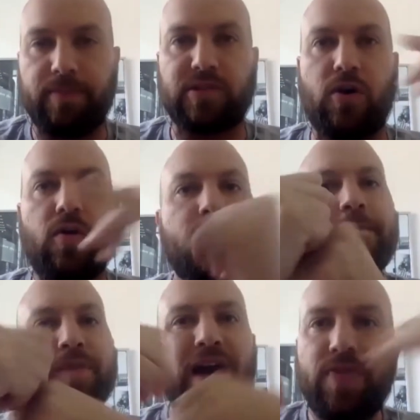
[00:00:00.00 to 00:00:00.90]
So
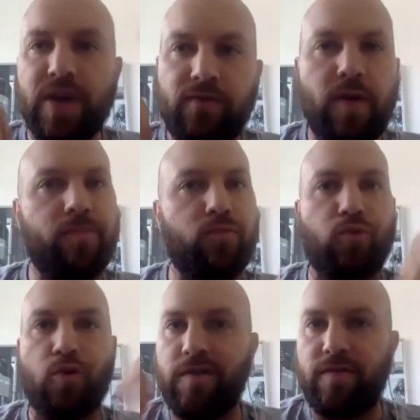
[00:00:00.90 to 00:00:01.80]
I think from
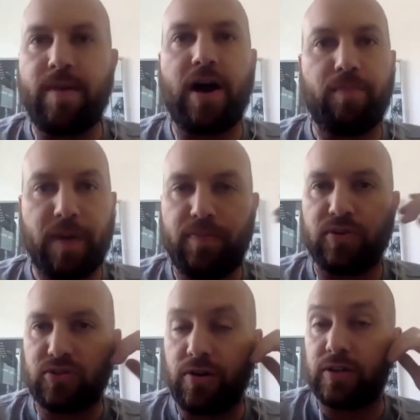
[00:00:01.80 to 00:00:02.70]
word of mouth, people
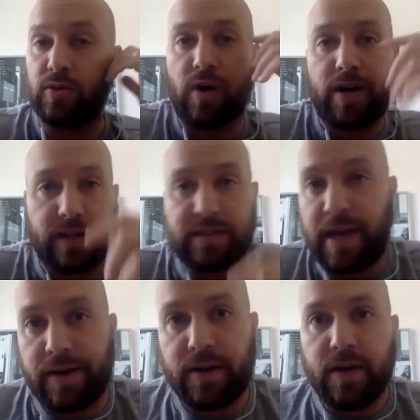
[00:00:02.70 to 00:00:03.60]
started to want to
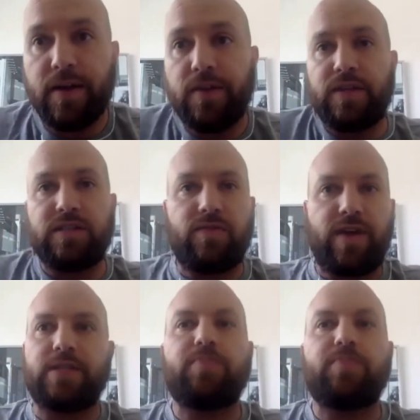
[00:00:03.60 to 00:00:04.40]
attend these events.